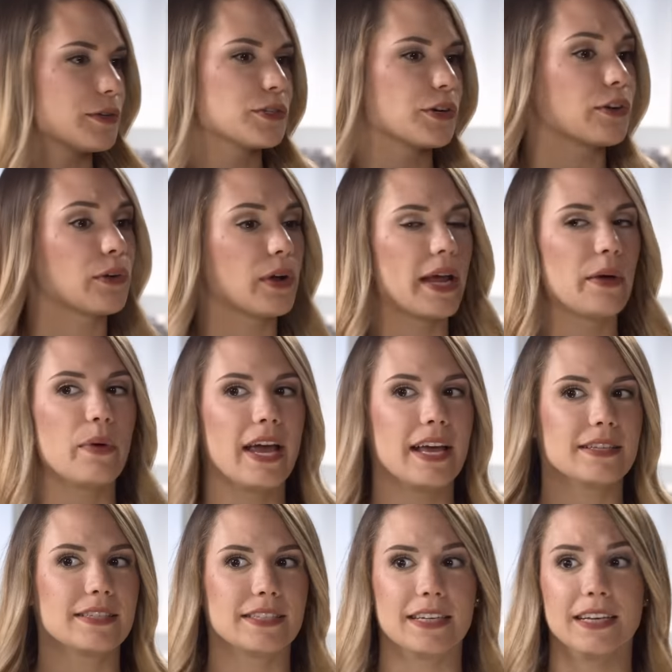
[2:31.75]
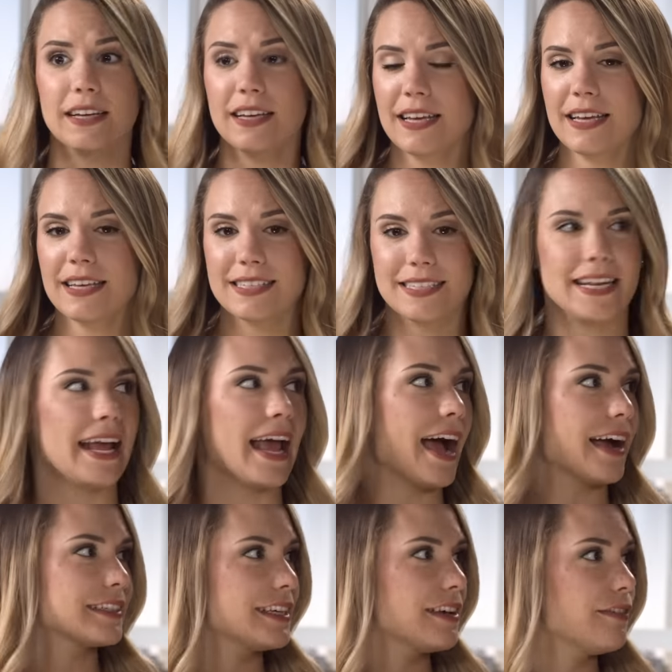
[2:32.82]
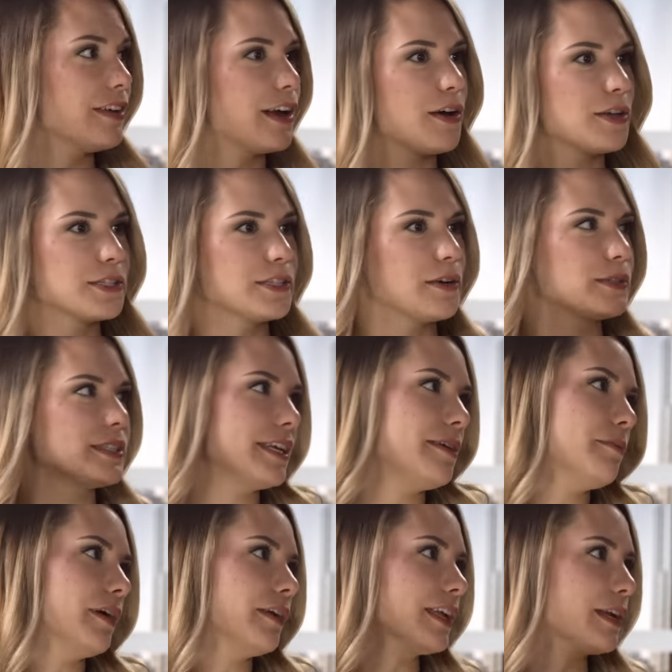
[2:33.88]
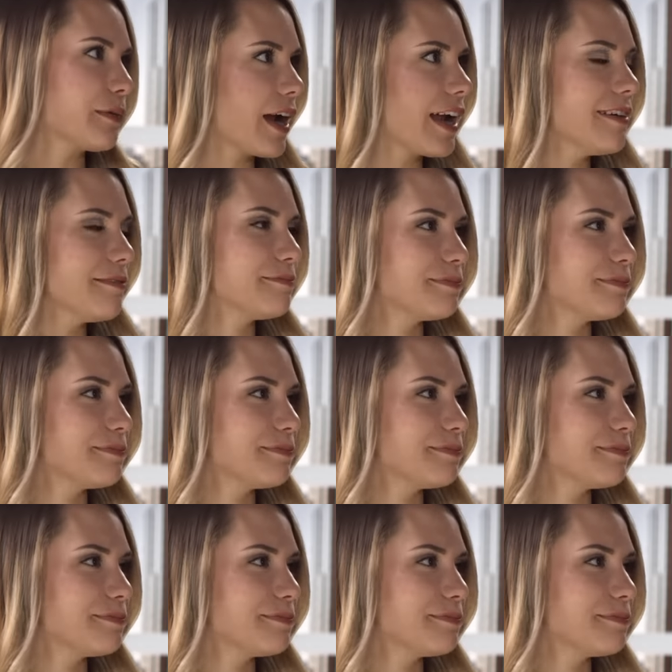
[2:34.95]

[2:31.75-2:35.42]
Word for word: Those are great ways to stay active and also team building, right?